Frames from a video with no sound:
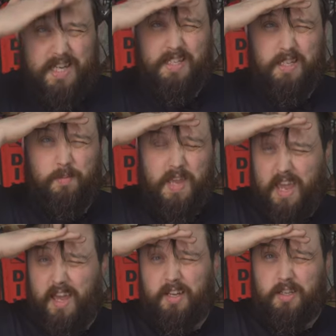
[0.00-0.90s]
that some
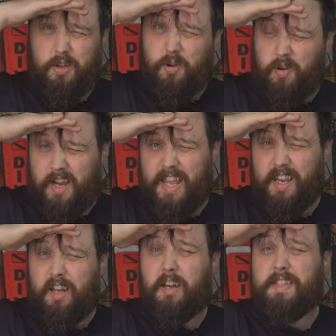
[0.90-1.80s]
hair has got
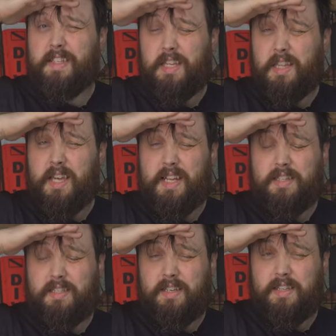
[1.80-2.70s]
in underneath
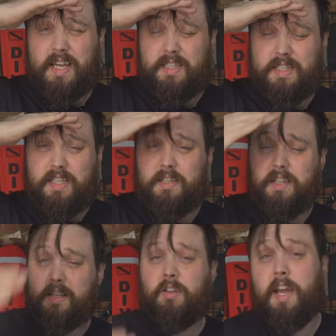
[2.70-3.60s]
that uh, that
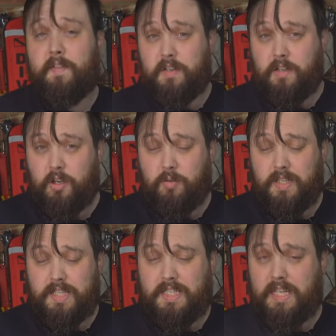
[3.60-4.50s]
seal and you haven't
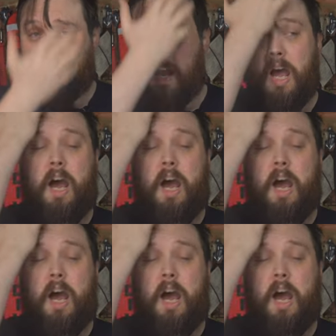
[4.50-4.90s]
noticed it.